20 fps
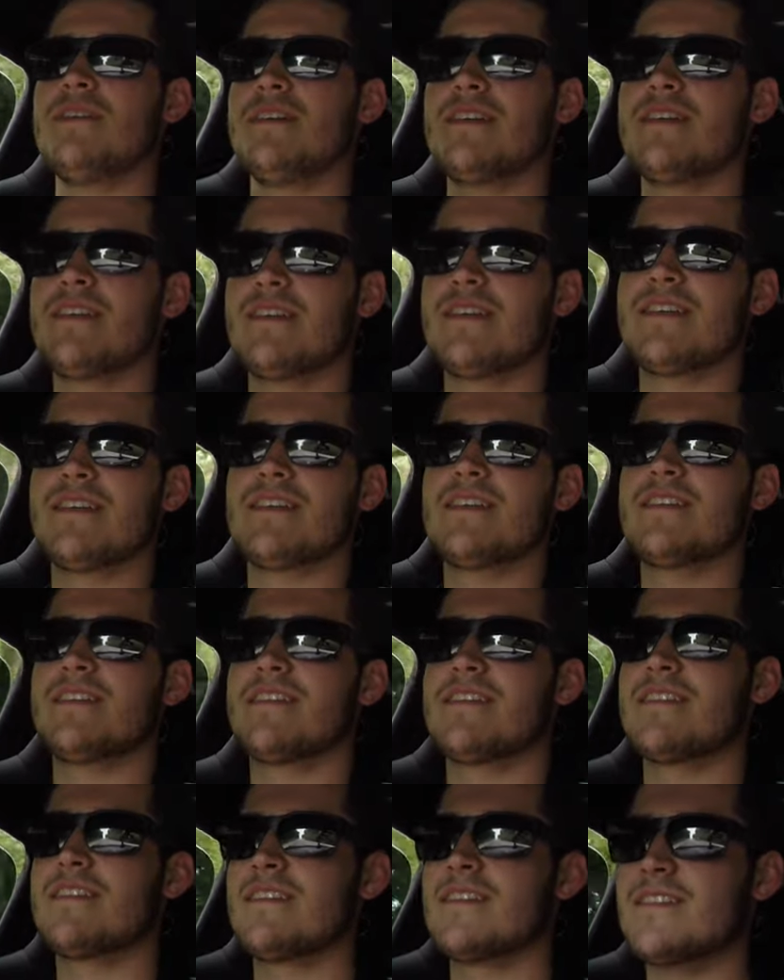
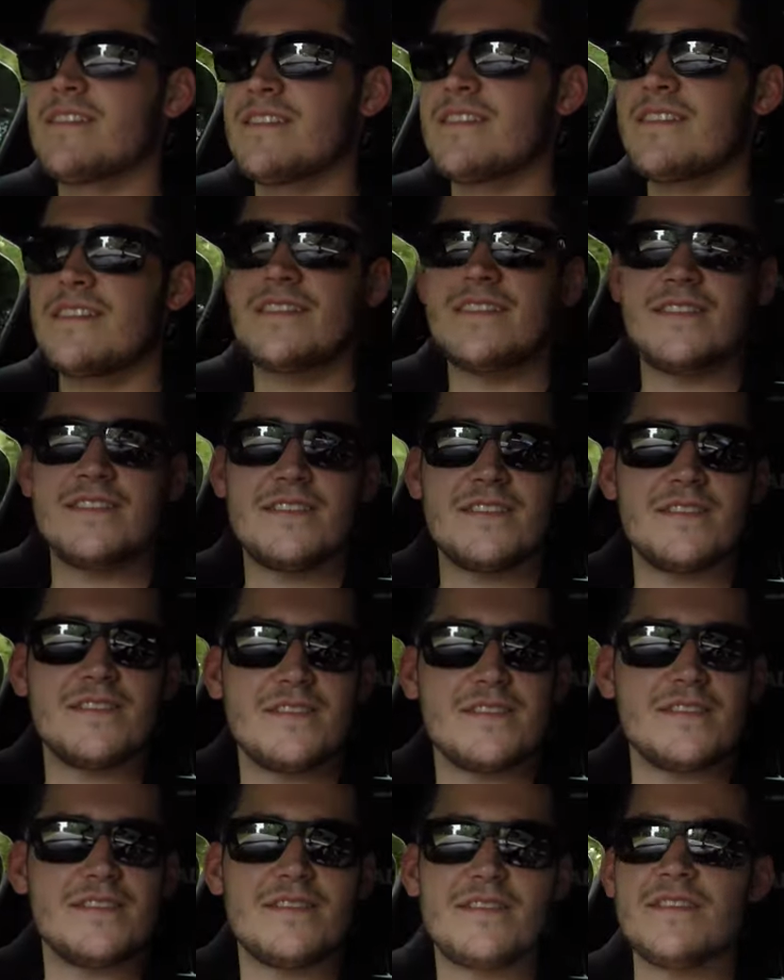
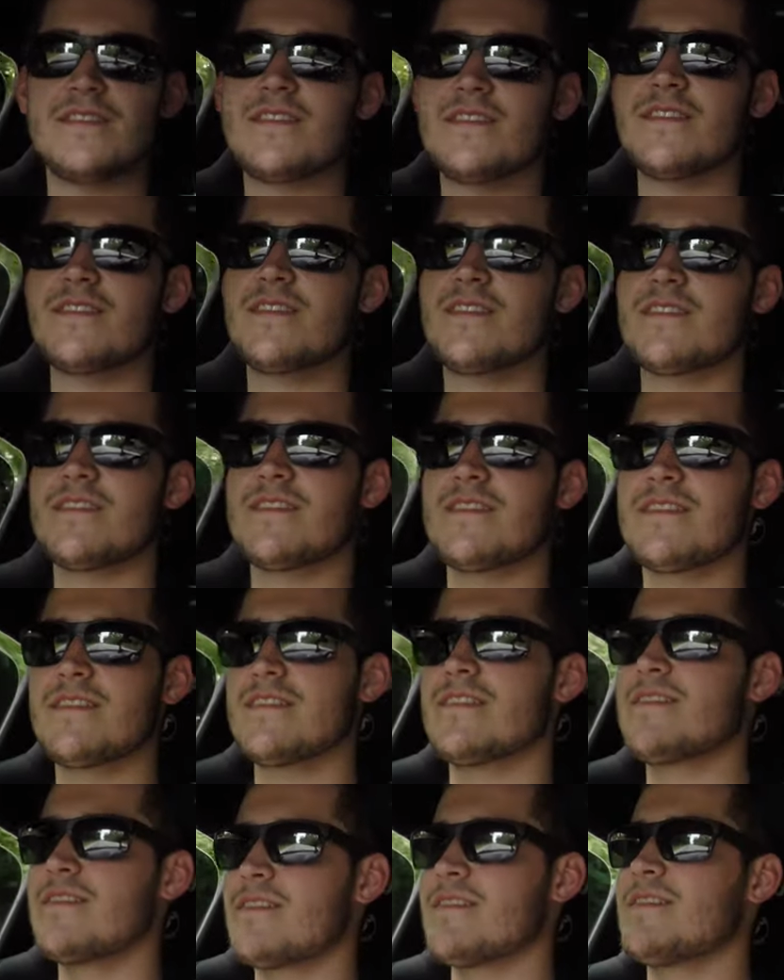
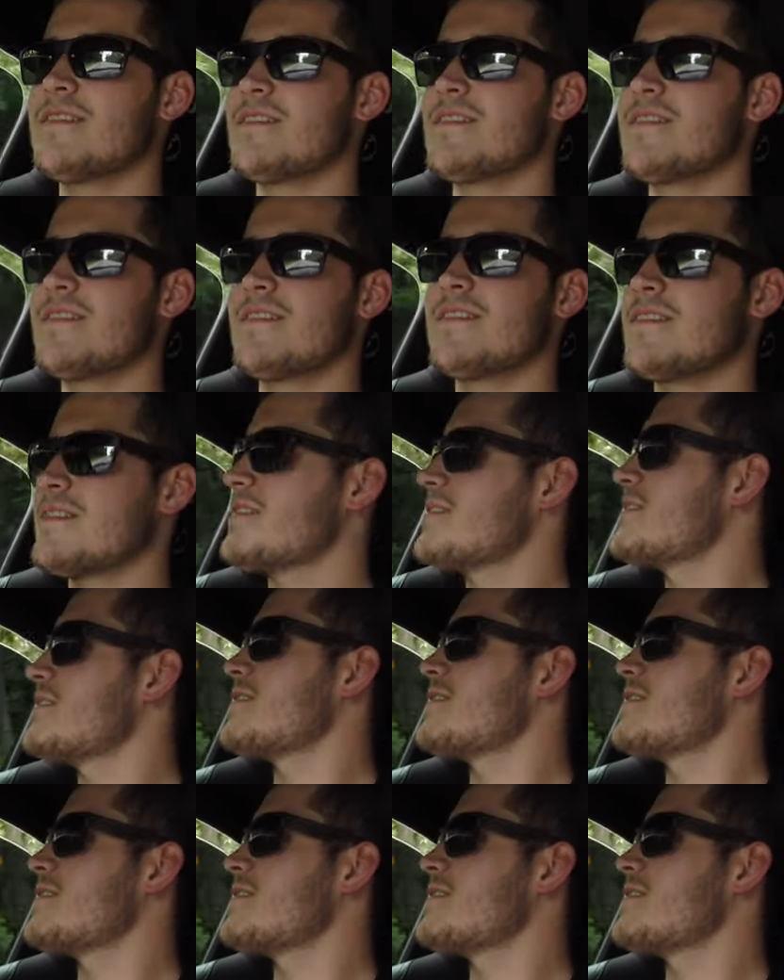This person isn't speaking.